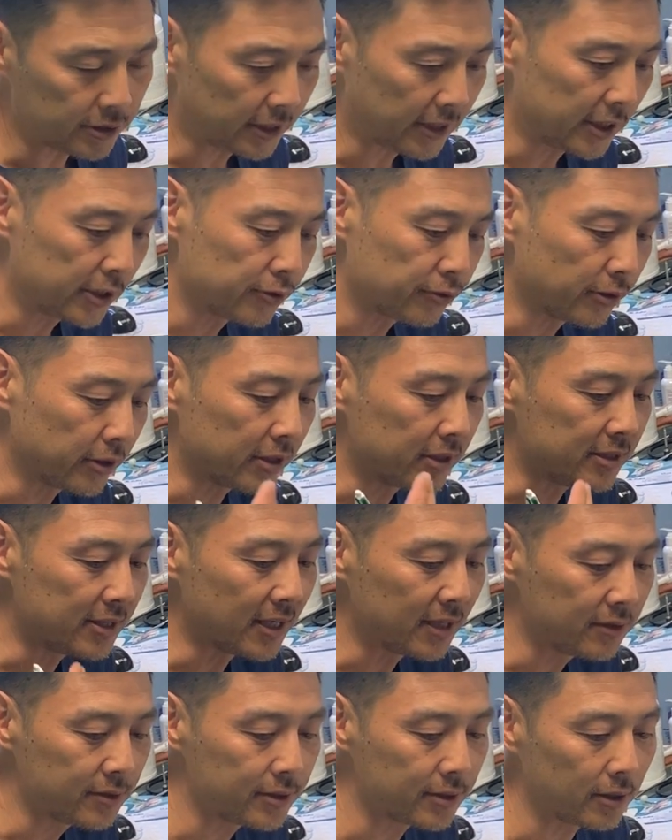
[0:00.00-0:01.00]
It gets rid of
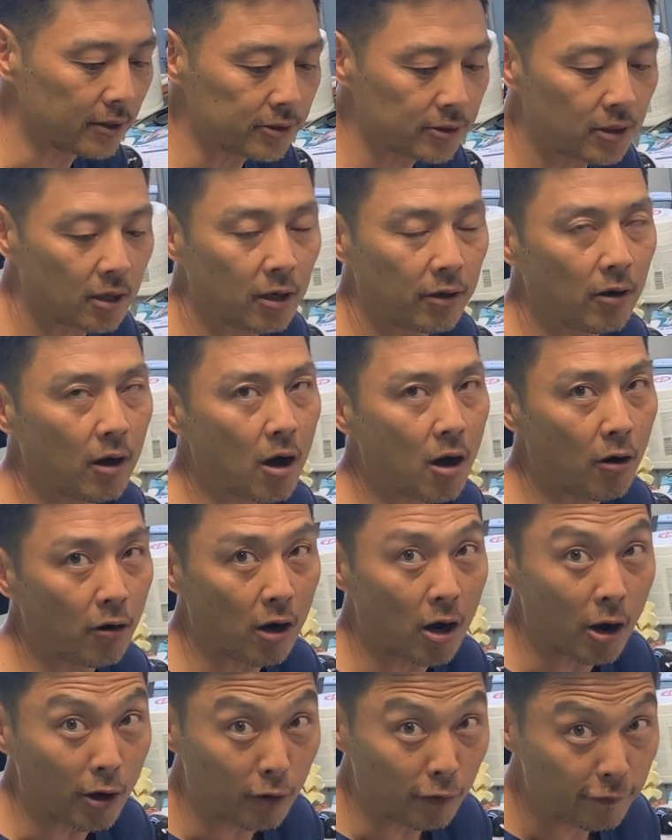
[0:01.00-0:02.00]
dead cells called
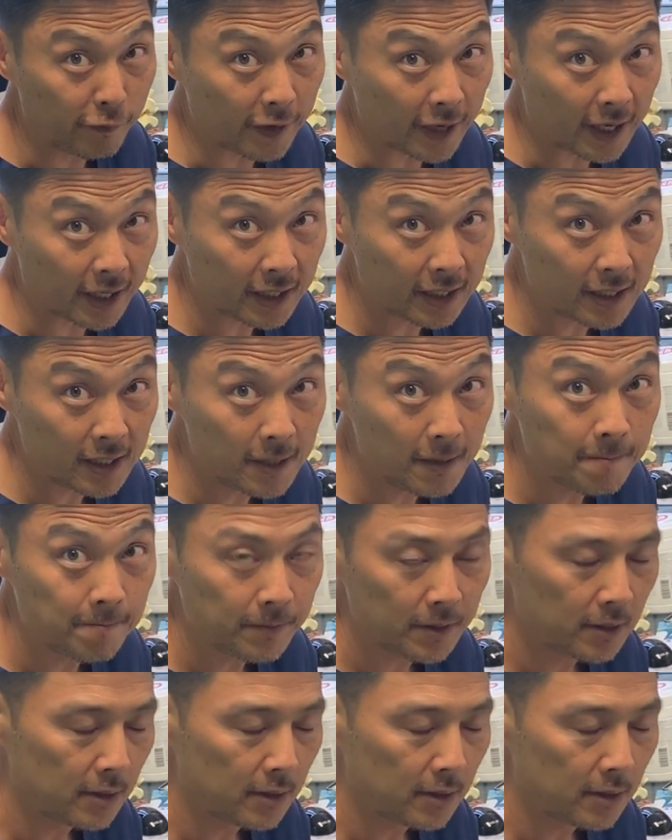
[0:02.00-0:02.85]
autophagy.